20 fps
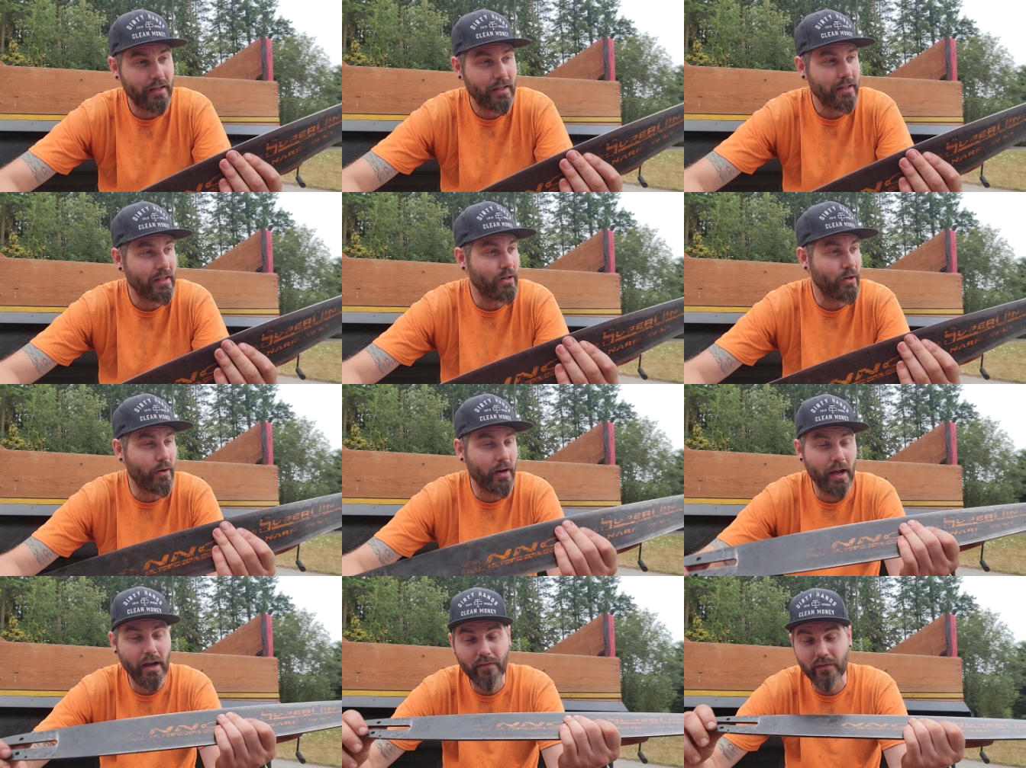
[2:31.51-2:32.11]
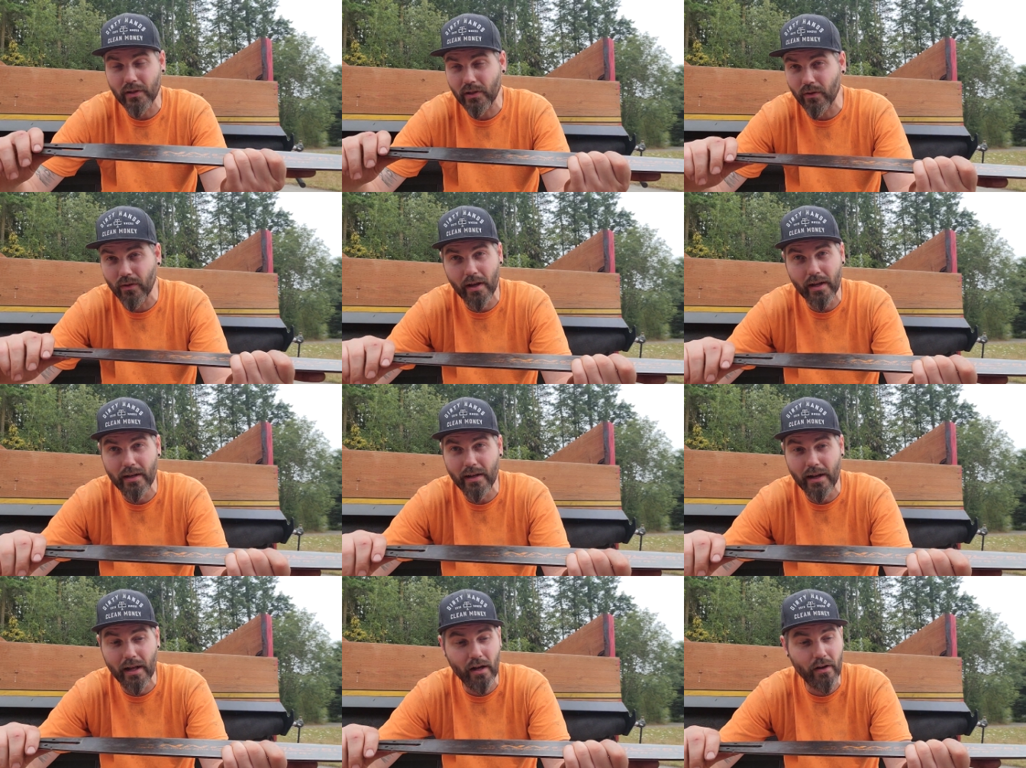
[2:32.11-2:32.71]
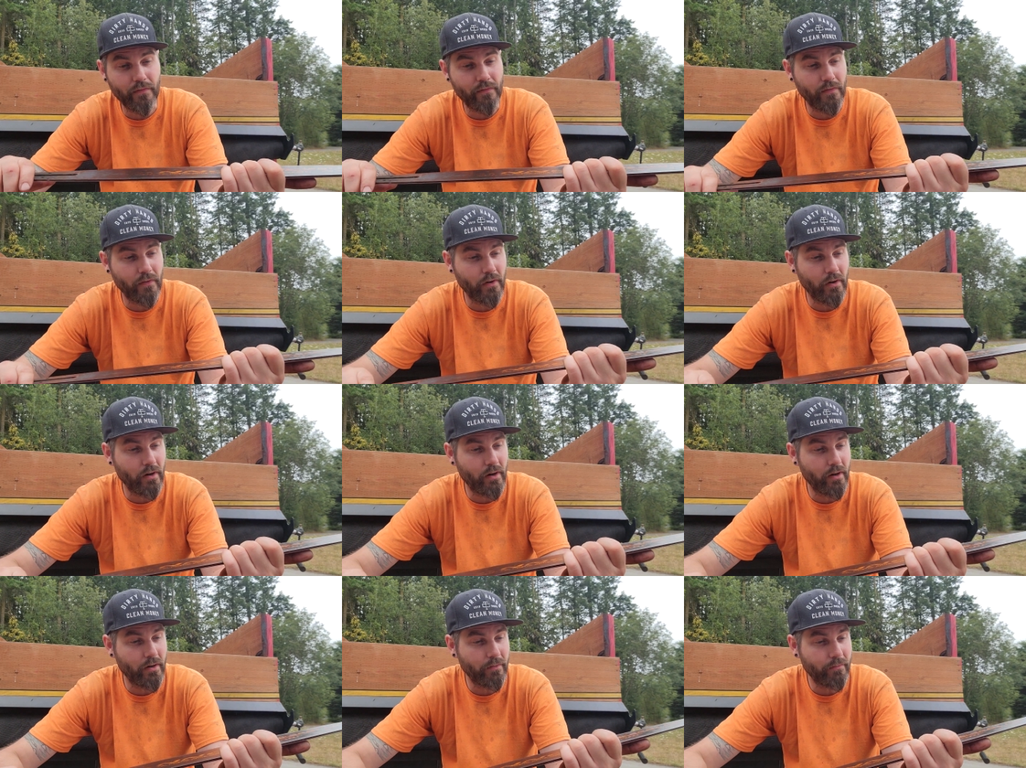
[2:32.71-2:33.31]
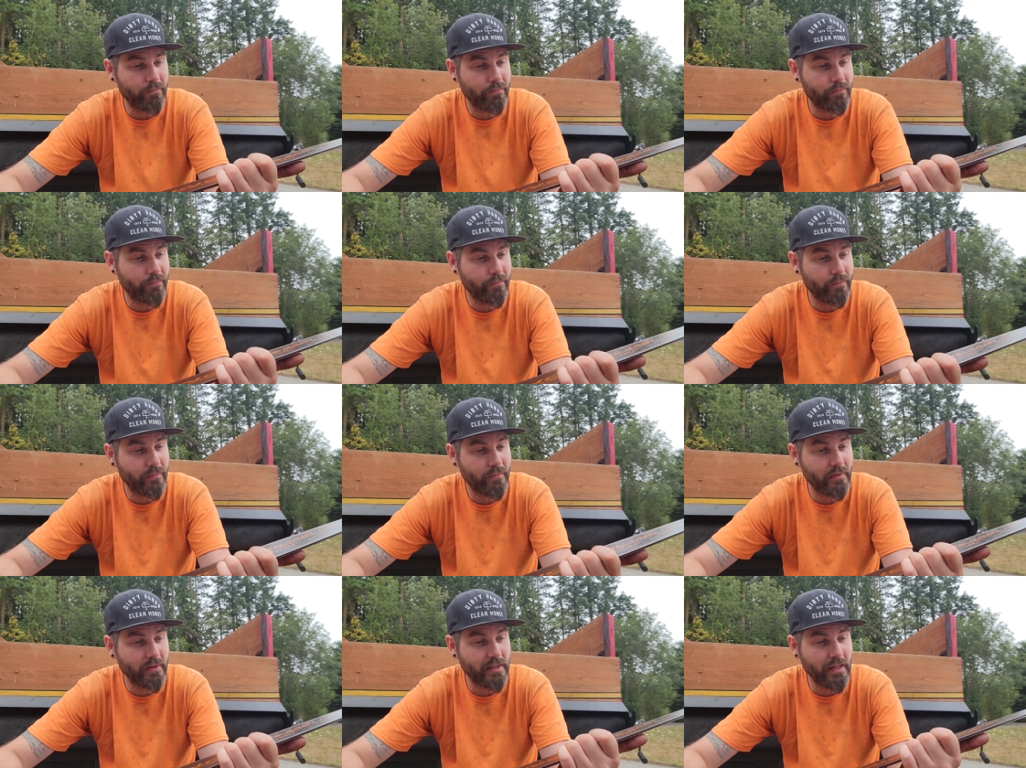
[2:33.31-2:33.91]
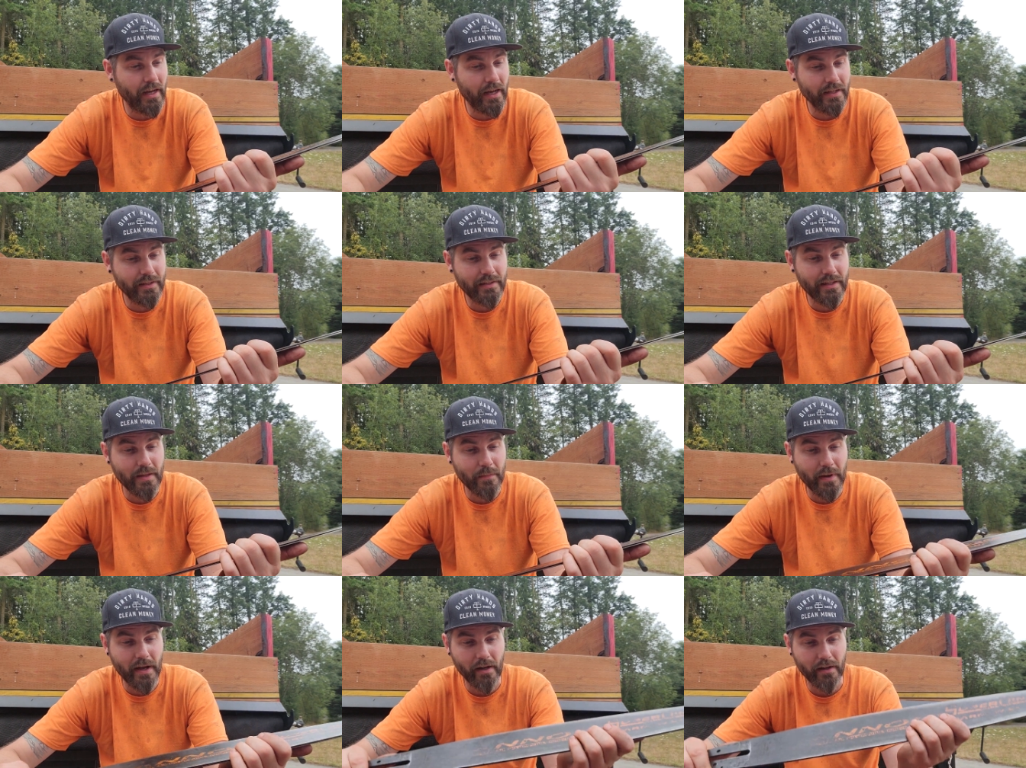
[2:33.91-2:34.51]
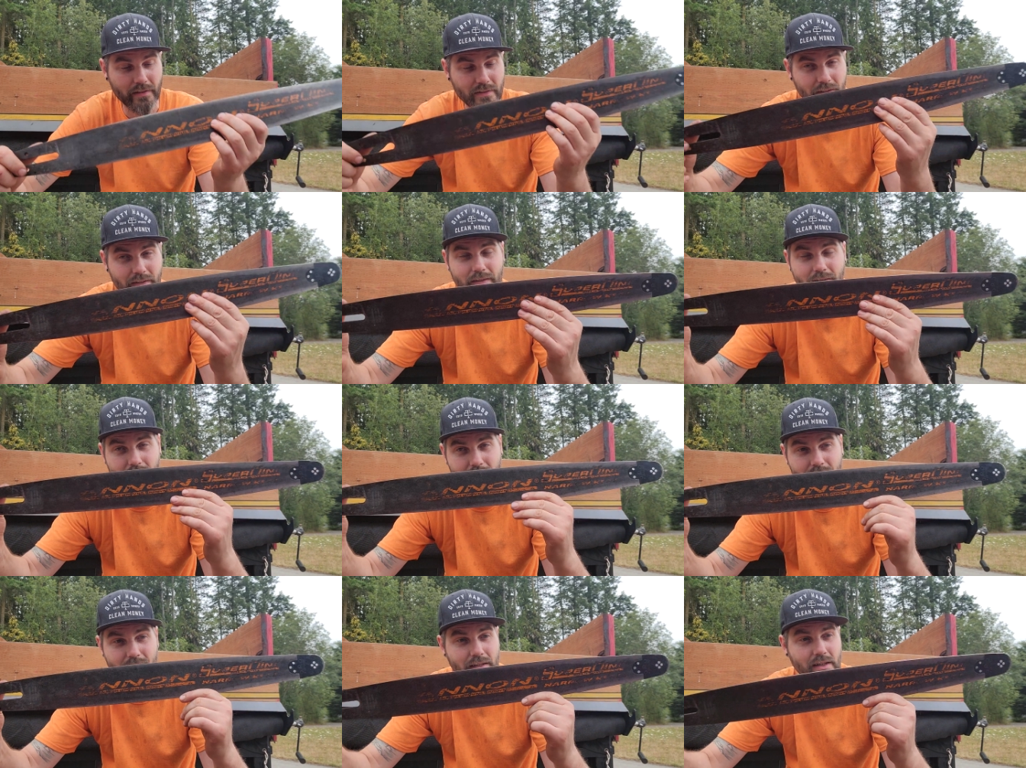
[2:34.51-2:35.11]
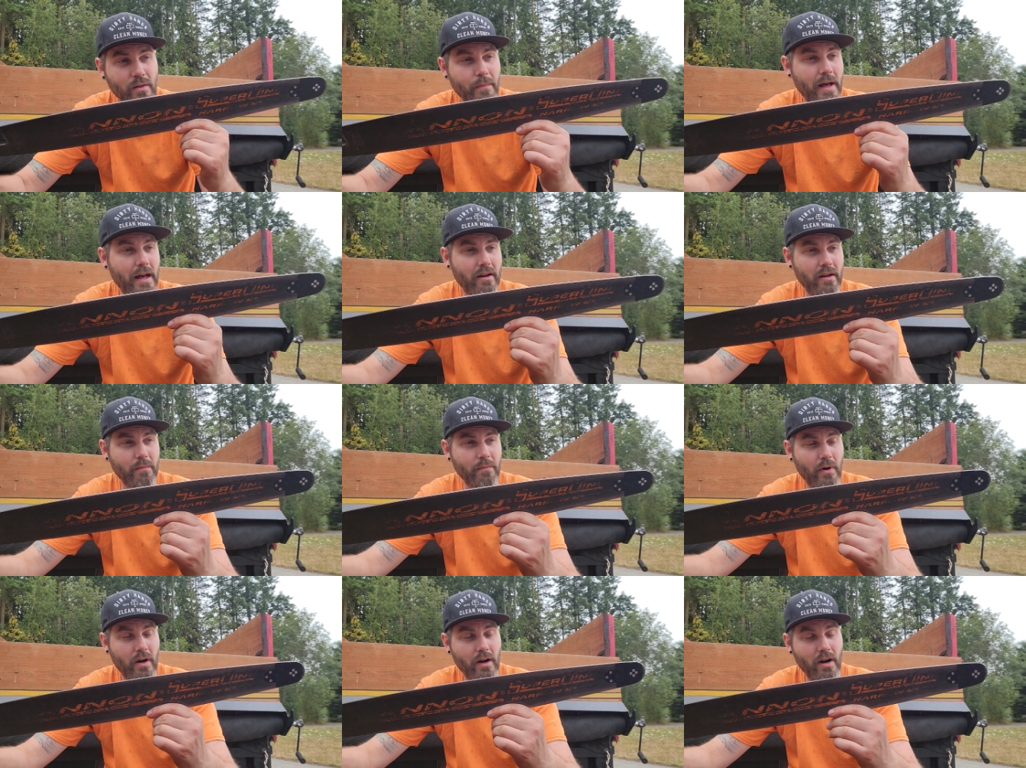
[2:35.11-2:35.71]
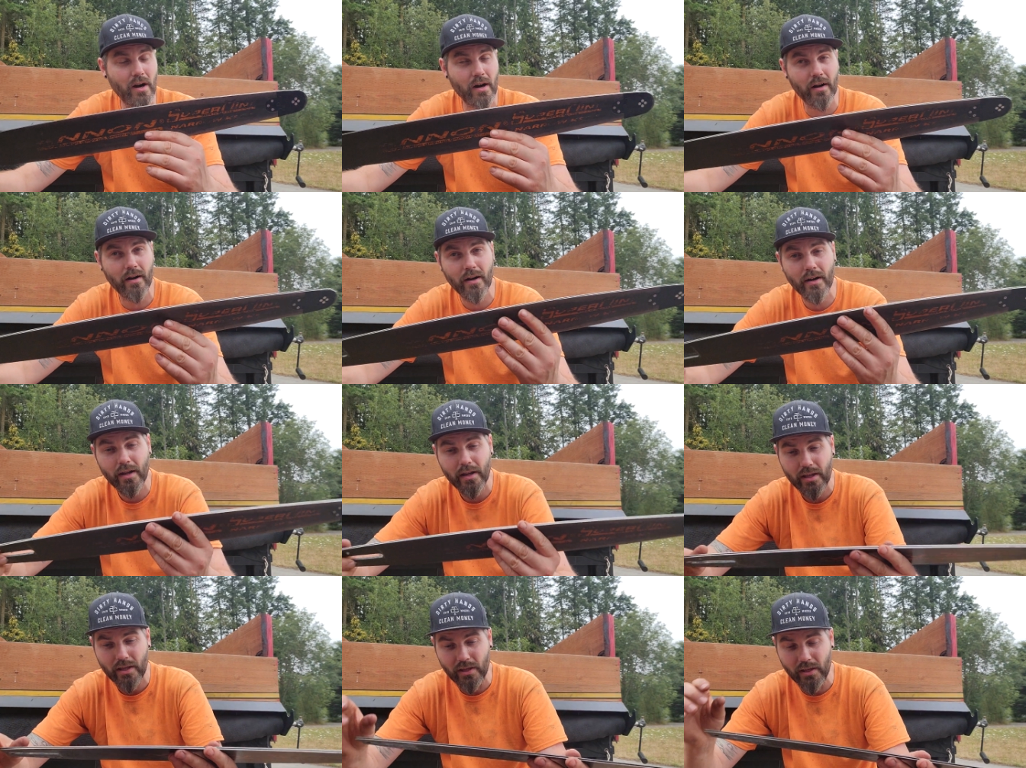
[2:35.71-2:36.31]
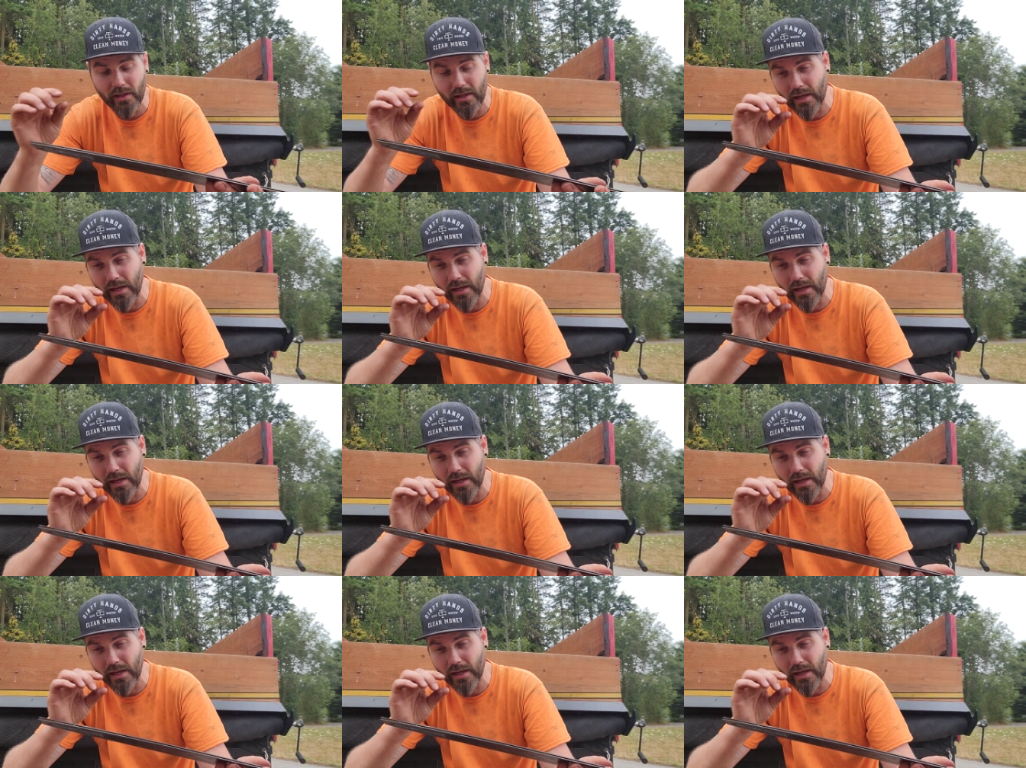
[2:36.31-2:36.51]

You don't have to grind it out for the Husky mount, because this is a steel mounted bar. You